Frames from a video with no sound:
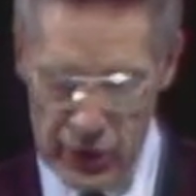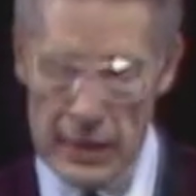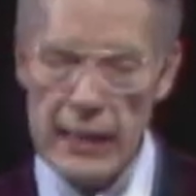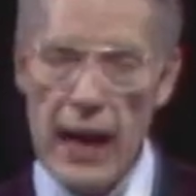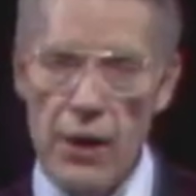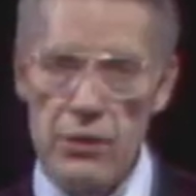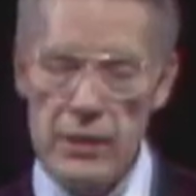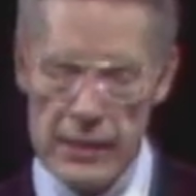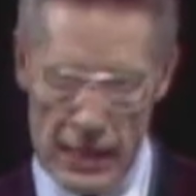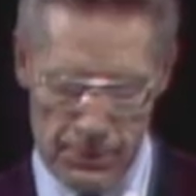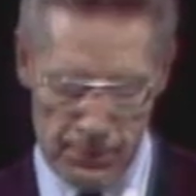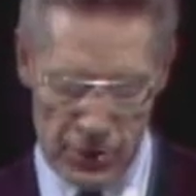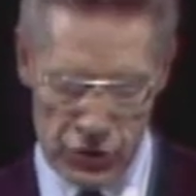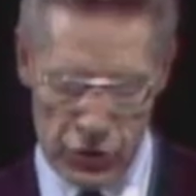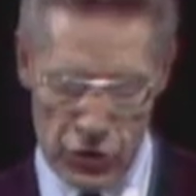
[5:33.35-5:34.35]
and our
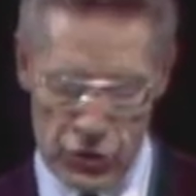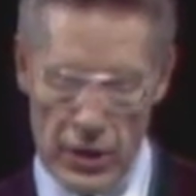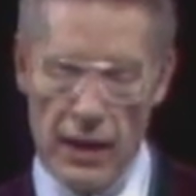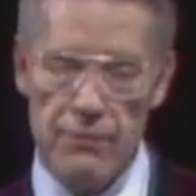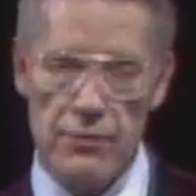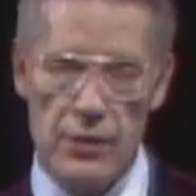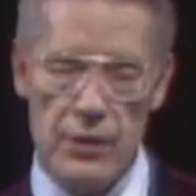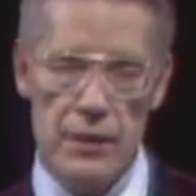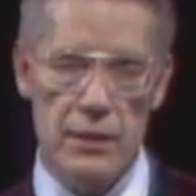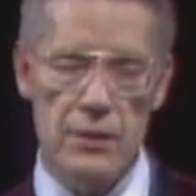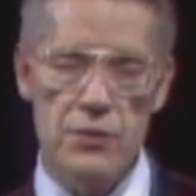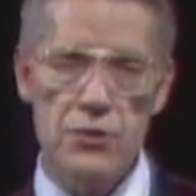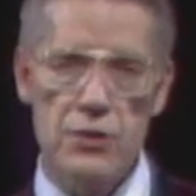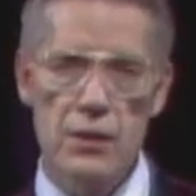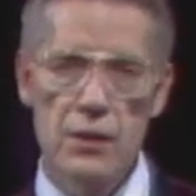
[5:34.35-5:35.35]
deepest
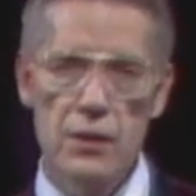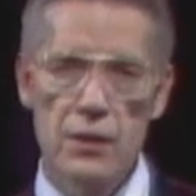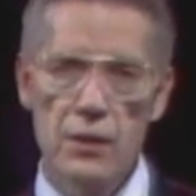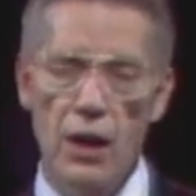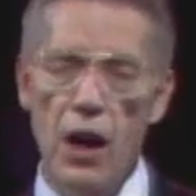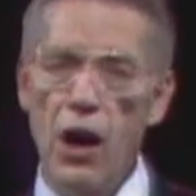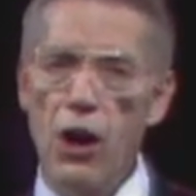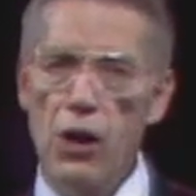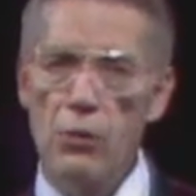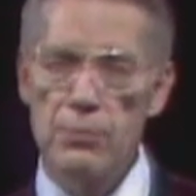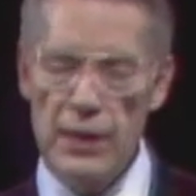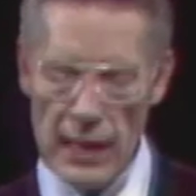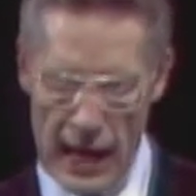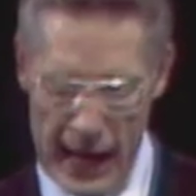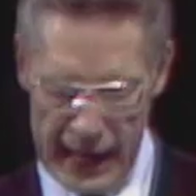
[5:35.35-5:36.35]
sufferings all
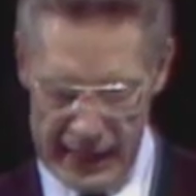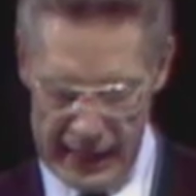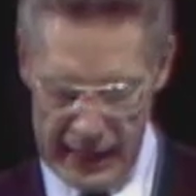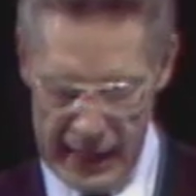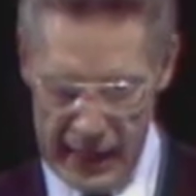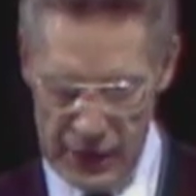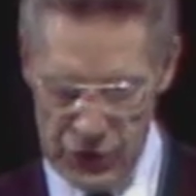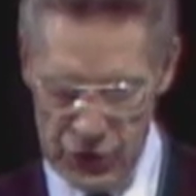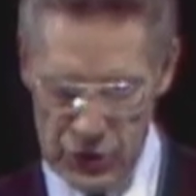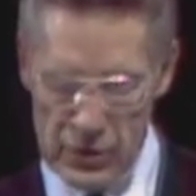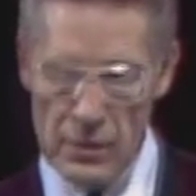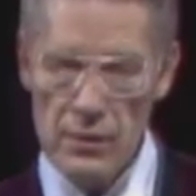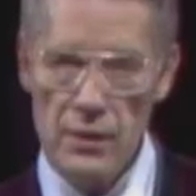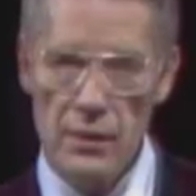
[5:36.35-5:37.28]
behind us.